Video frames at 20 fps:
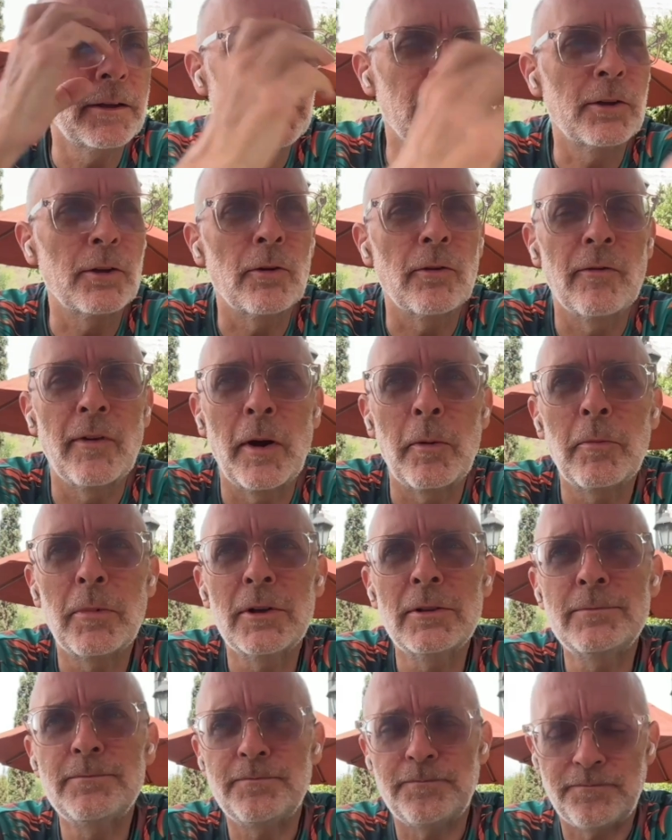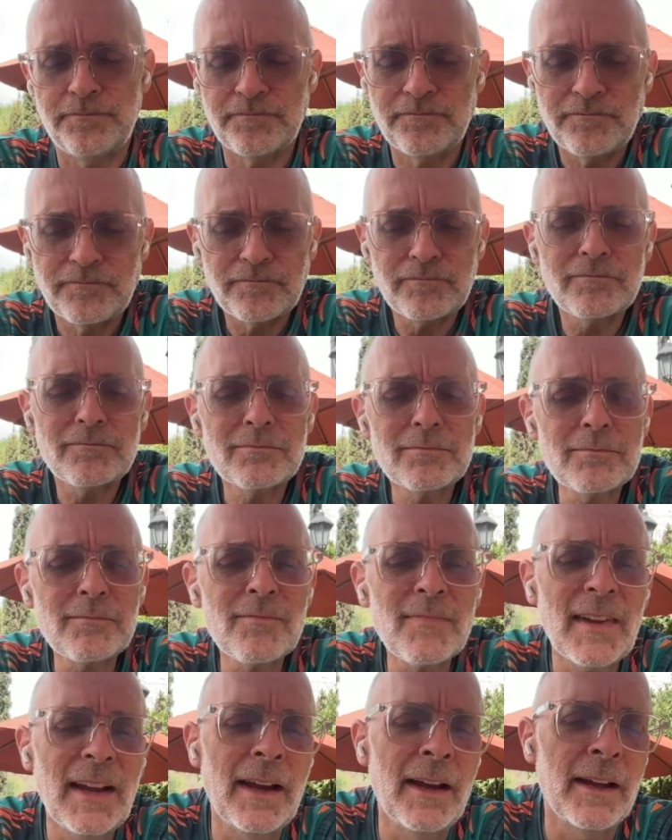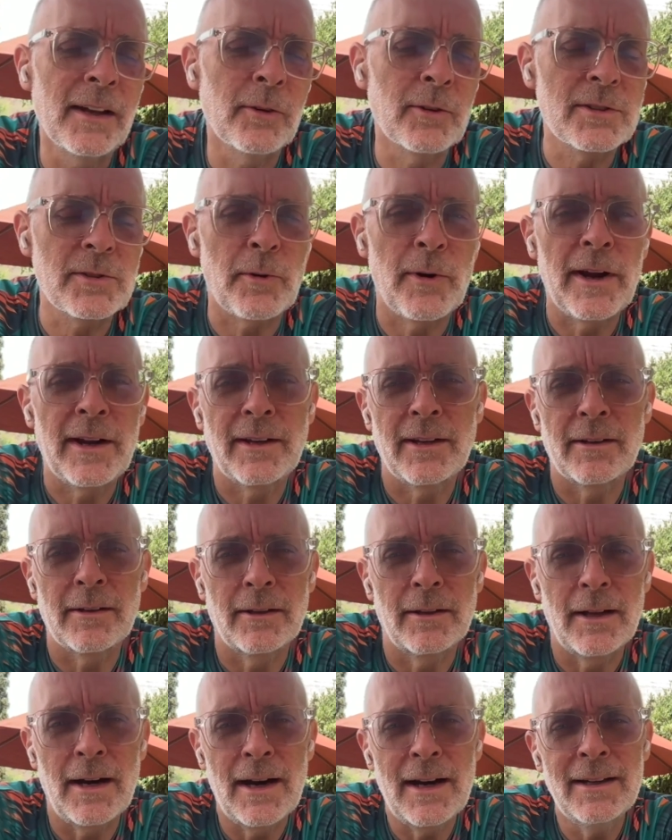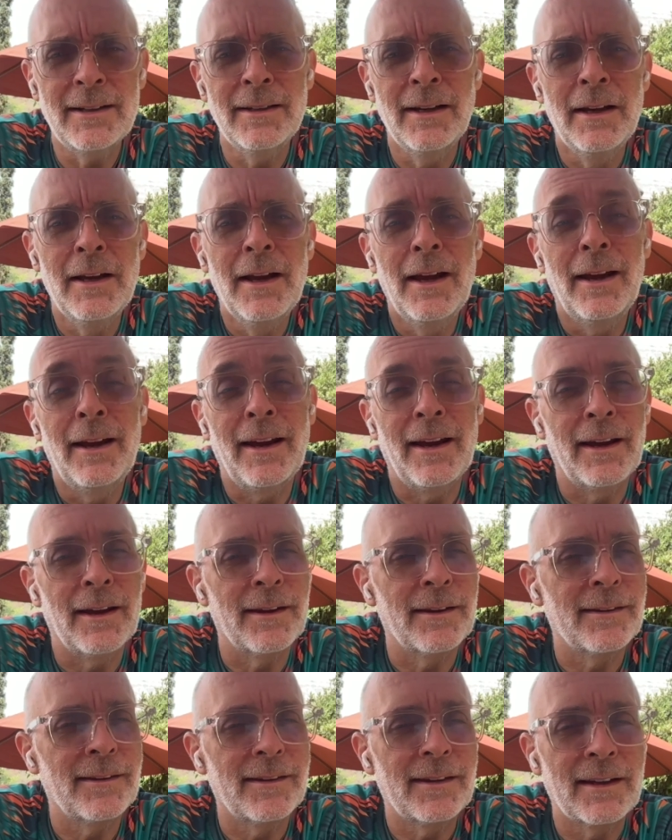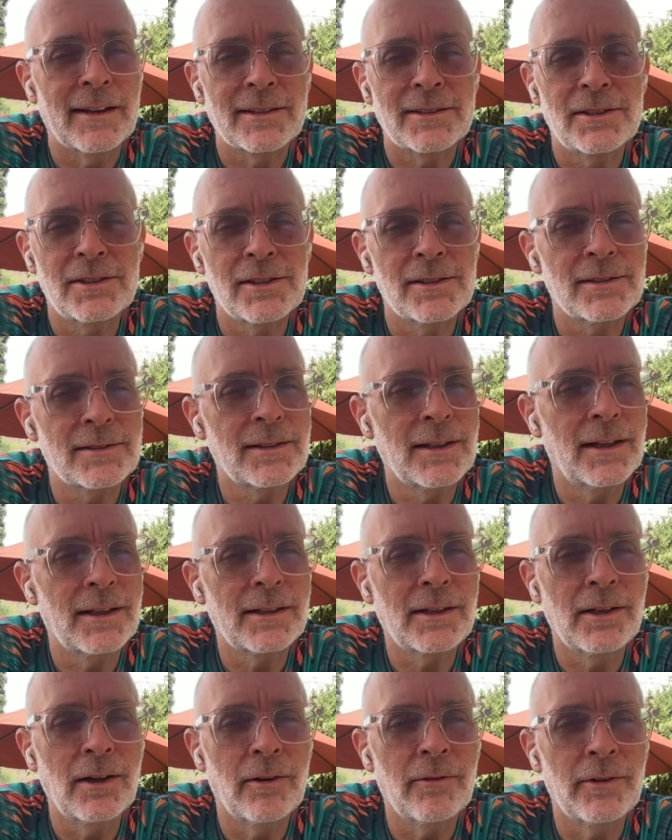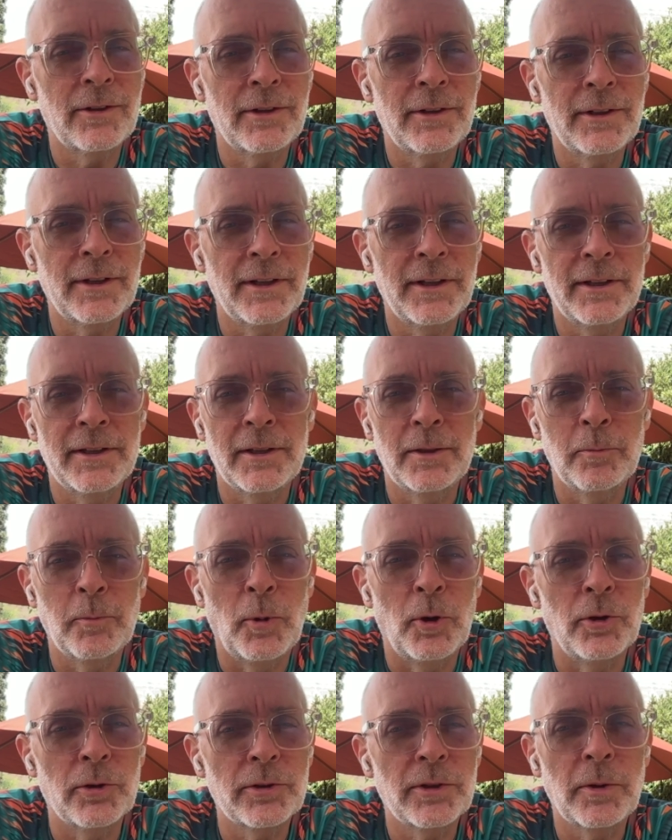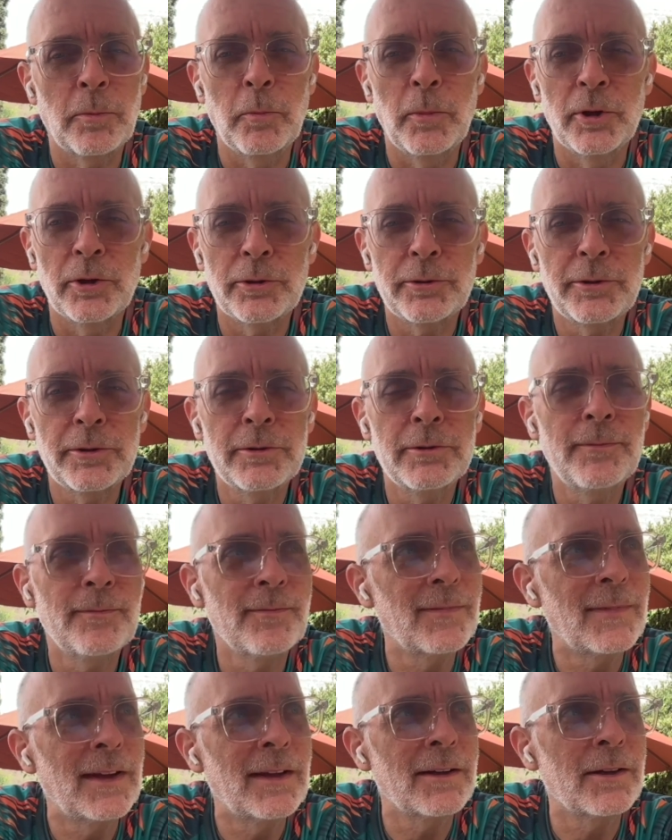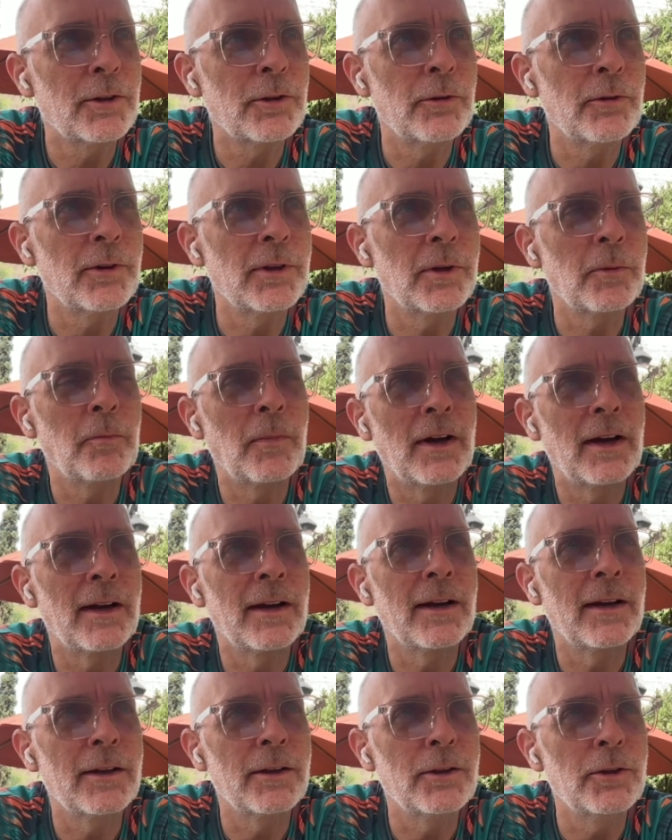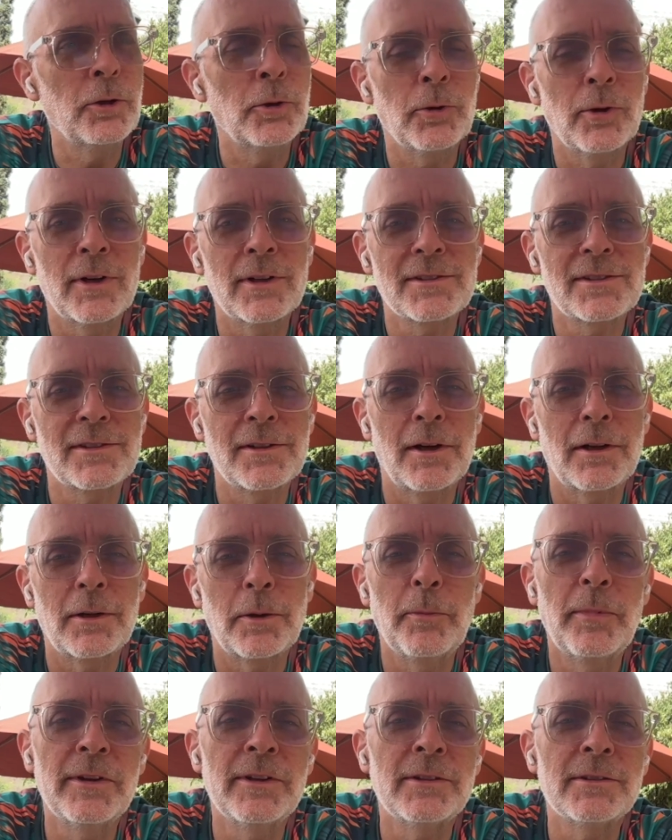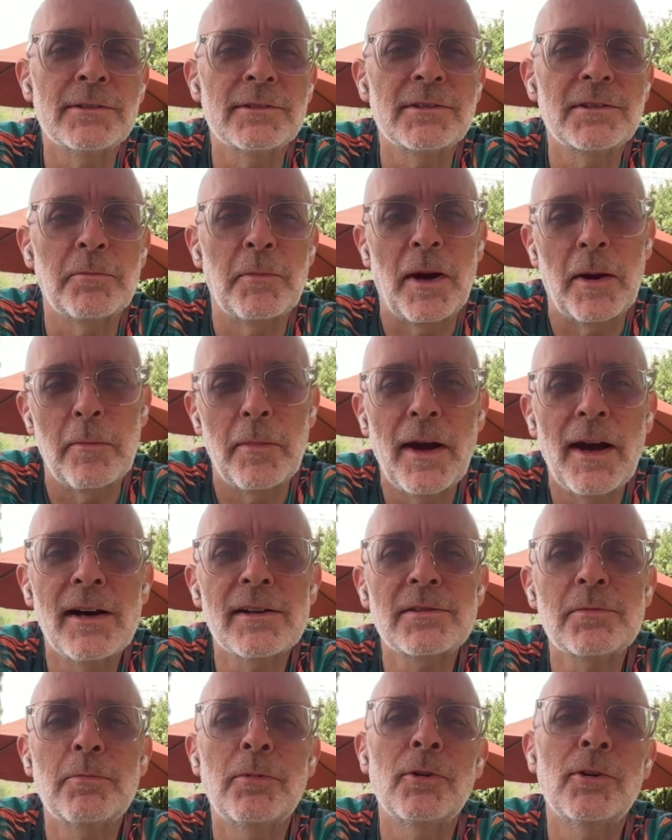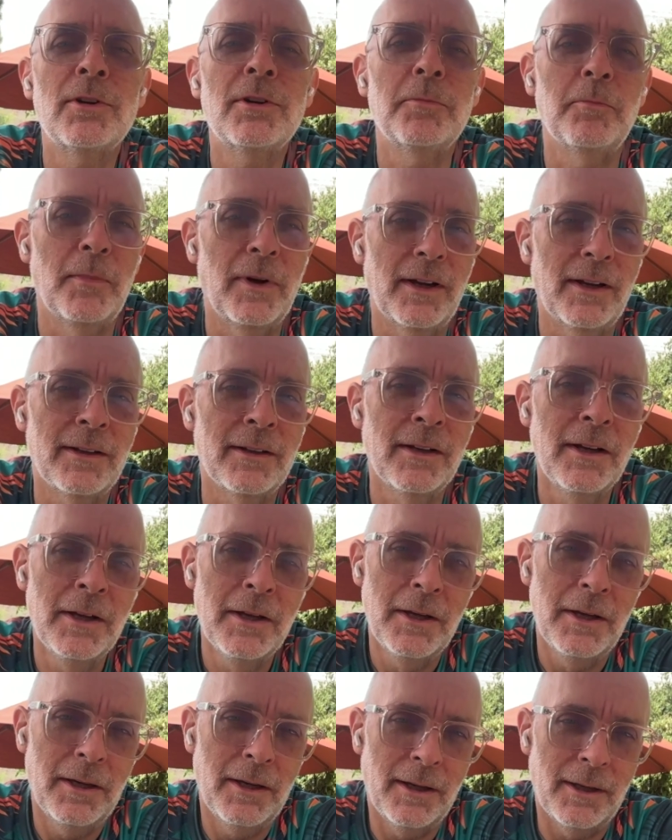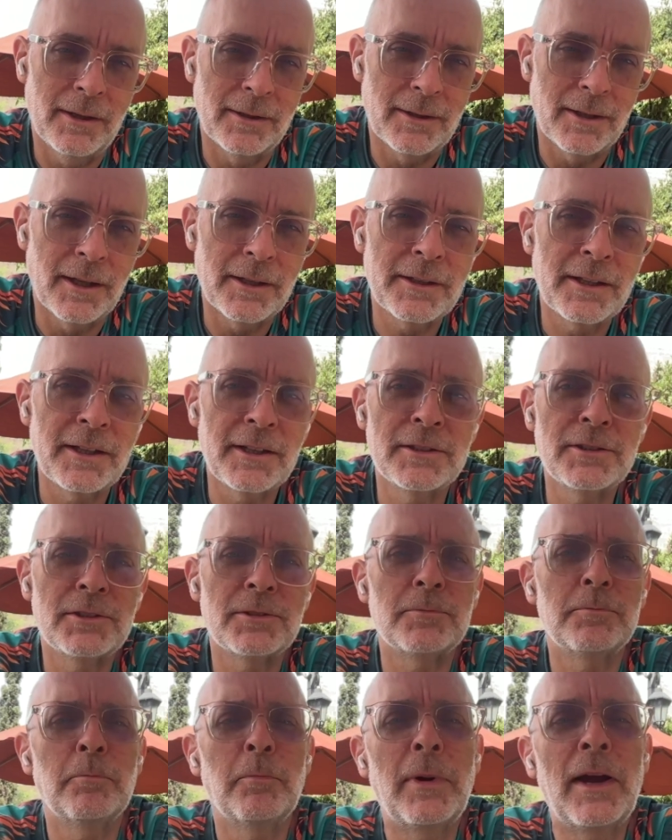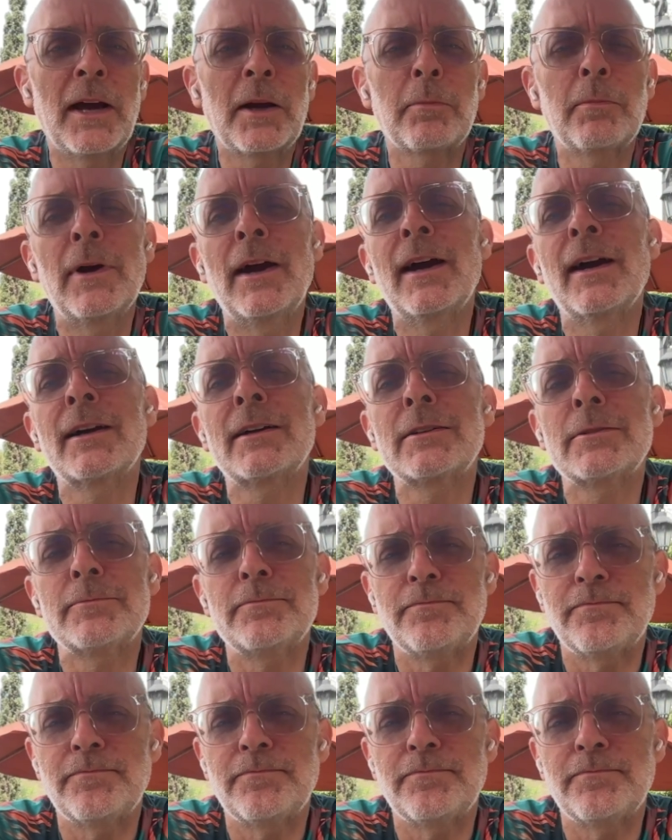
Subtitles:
in November and it was raining a lot, and things just got covered in mold and mildew, including my US dollar bills, my passport, my luggage, backpack.